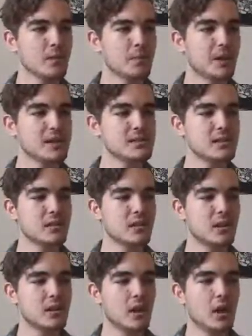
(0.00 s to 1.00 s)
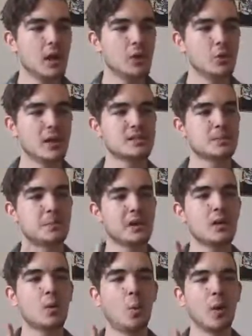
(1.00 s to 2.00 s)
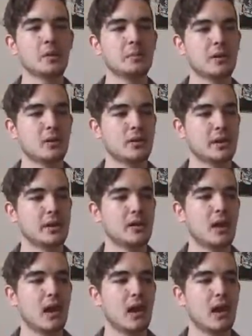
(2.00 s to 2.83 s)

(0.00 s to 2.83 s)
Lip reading: basically, you get to pick one ability,